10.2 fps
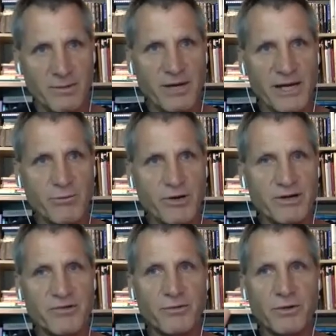body
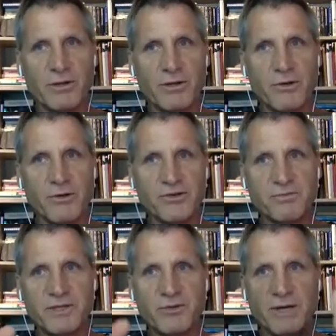awareness drill goes
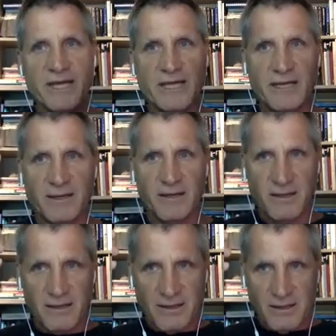between
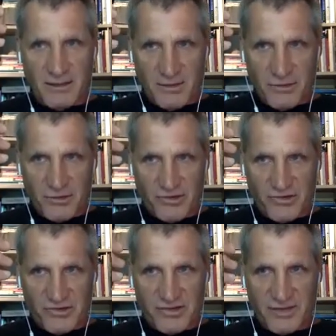just
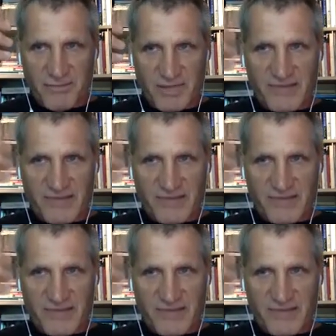simply